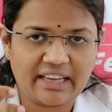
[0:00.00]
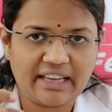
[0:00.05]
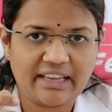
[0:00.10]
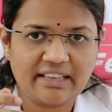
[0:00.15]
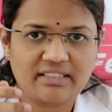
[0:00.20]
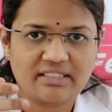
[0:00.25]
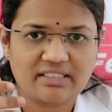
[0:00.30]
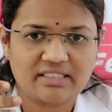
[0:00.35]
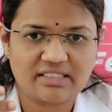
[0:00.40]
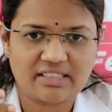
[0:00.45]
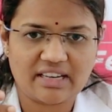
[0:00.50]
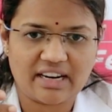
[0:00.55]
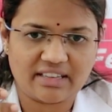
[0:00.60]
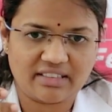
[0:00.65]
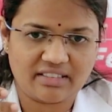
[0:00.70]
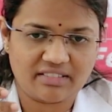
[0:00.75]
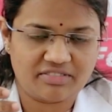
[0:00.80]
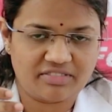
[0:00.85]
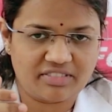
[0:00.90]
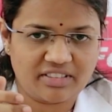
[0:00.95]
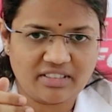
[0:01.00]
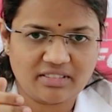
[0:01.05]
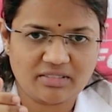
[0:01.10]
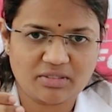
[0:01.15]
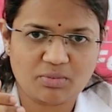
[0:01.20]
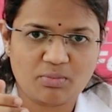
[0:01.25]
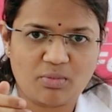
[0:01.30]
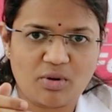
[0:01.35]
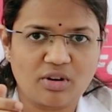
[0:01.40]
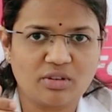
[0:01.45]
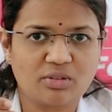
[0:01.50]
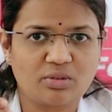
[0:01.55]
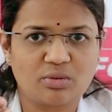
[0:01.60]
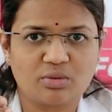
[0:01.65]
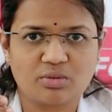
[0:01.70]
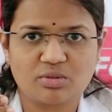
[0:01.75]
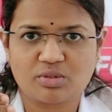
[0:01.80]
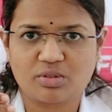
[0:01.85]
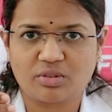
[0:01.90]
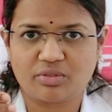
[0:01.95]
again started for small
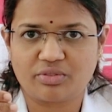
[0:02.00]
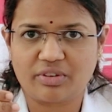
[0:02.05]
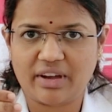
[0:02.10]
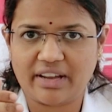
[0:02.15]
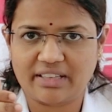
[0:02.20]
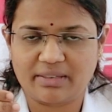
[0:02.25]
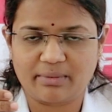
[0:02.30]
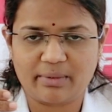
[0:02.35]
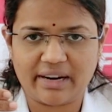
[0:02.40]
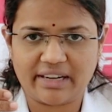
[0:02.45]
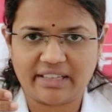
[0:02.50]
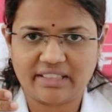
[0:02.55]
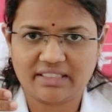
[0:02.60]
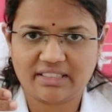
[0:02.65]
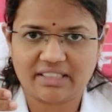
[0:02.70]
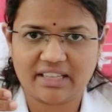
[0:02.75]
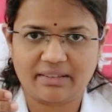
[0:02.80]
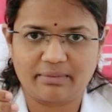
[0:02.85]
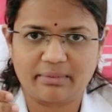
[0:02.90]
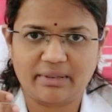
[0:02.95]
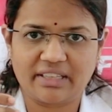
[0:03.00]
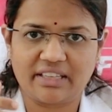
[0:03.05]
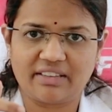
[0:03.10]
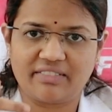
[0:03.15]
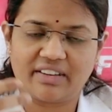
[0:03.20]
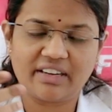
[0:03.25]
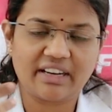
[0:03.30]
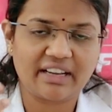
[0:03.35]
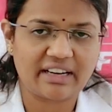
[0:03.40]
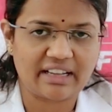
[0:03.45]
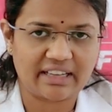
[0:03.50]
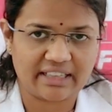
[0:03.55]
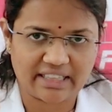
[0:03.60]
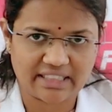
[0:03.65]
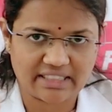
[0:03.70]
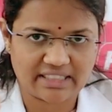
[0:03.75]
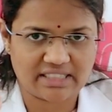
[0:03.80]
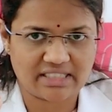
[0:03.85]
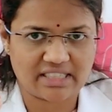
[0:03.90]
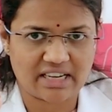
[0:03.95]
course of antibiotics can be given and
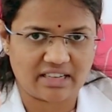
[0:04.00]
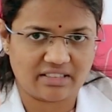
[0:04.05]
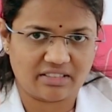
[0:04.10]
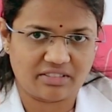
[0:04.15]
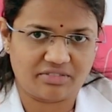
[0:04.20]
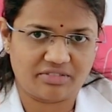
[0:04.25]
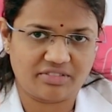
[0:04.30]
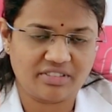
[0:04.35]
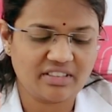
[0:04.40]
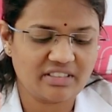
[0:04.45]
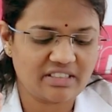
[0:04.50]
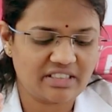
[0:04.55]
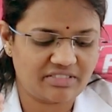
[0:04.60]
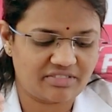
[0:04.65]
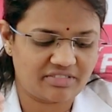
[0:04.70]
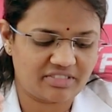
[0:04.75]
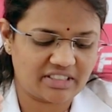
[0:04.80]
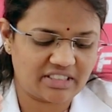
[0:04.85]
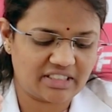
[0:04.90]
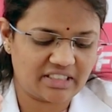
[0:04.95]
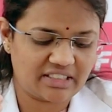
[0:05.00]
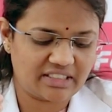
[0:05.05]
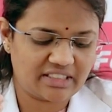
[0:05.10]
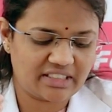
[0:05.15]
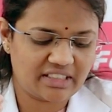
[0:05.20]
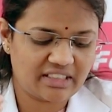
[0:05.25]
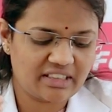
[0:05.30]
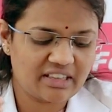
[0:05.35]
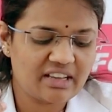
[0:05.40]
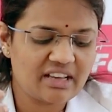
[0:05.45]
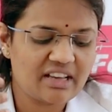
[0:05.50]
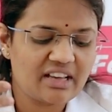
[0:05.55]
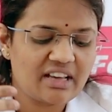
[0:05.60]
again started for infertility